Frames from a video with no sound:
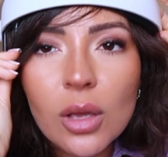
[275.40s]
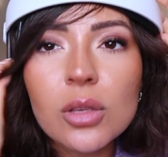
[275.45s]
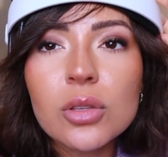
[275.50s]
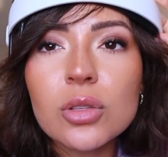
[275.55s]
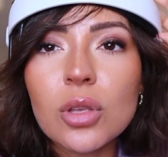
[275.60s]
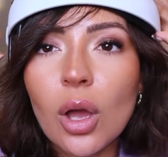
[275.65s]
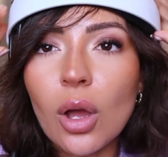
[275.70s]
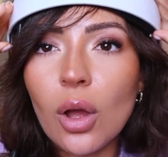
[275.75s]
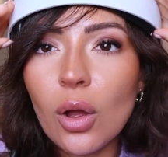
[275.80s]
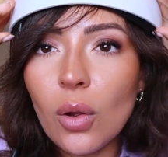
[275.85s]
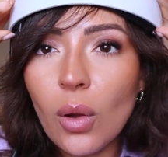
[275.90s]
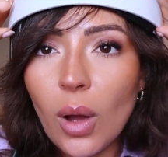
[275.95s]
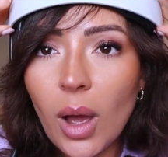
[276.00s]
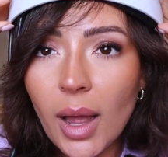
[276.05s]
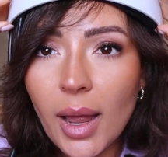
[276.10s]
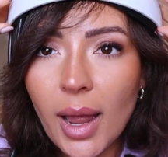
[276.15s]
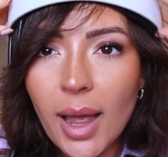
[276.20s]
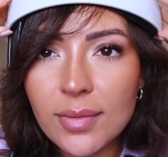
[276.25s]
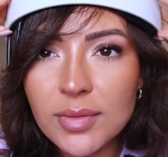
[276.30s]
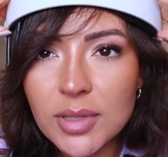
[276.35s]
so
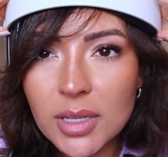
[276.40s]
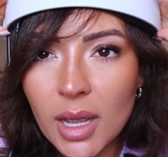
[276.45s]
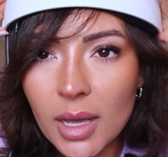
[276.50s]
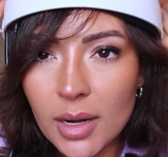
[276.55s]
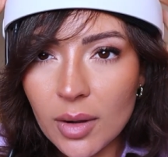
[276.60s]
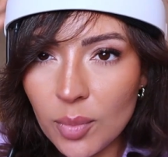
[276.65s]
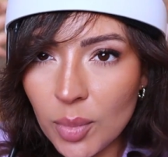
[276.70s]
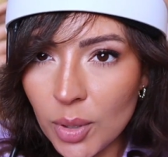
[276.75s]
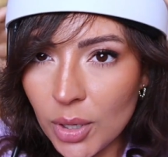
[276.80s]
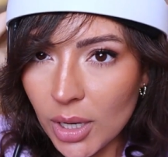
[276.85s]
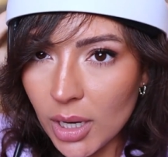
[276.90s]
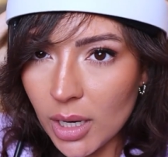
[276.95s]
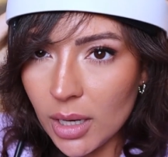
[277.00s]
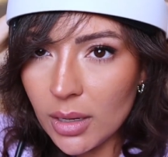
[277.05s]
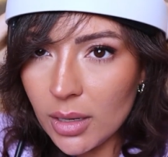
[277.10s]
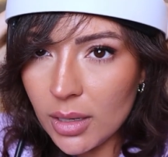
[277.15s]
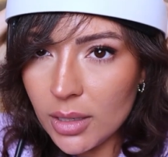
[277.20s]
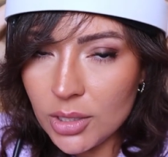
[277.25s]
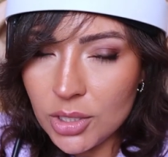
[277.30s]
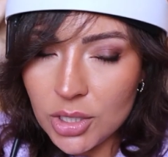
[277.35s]
I have to kind of put
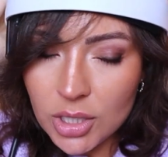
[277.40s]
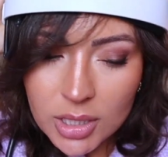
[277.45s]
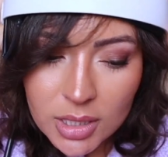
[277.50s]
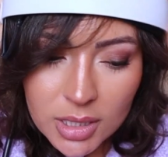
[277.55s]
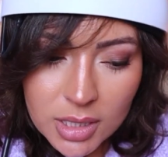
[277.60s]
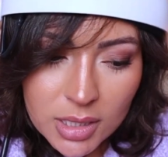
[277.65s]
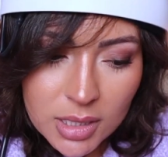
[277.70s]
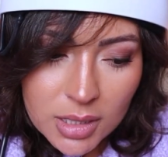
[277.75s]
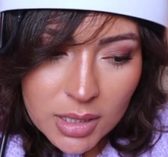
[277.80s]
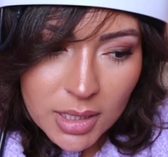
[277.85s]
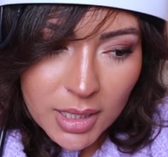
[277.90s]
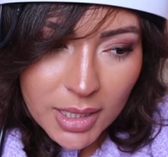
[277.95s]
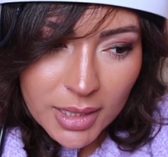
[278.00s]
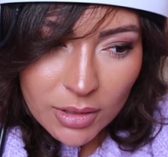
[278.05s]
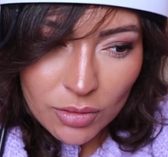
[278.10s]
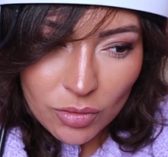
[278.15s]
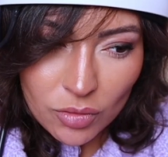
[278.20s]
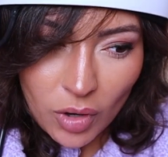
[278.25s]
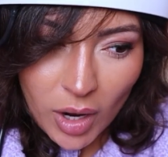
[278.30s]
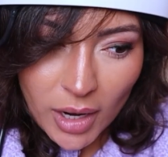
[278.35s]
it just in
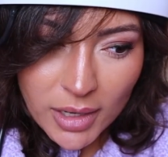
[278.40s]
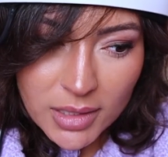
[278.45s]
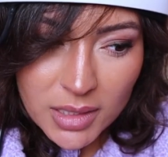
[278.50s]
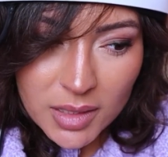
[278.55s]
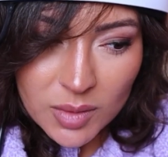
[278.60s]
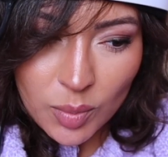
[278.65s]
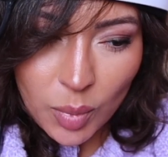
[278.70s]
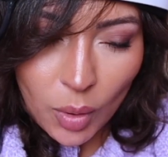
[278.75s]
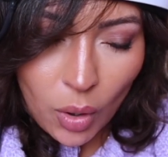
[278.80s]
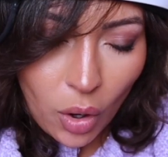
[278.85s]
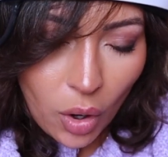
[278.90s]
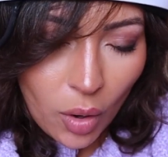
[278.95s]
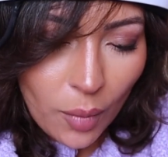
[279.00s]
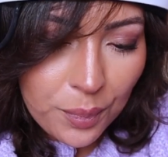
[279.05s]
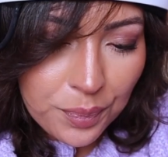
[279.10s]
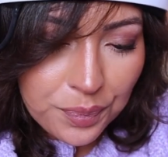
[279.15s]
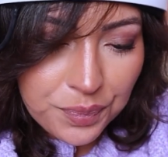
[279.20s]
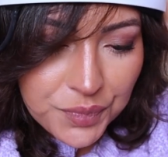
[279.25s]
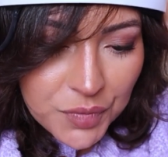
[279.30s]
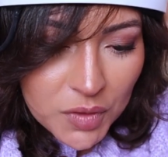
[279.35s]
the right spot.
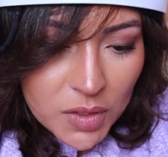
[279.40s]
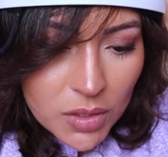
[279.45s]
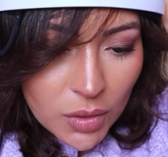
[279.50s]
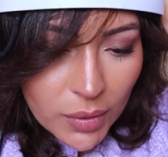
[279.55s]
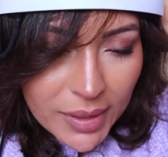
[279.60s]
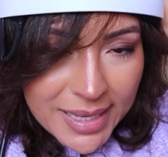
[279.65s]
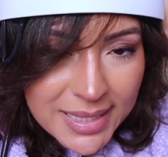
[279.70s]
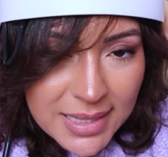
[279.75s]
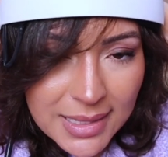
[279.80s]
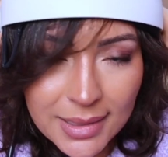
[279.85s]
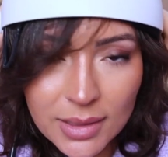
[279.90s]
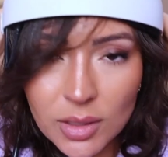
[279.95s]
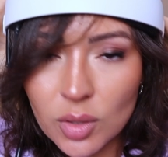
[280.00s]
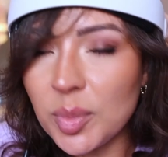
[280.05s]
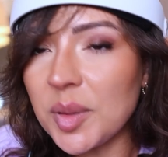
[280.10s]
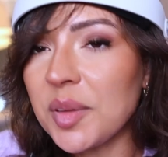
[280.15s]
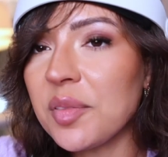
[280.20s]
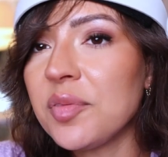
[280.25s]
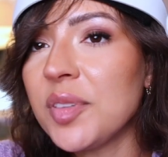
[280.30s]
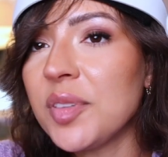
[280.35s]
So it is a little bit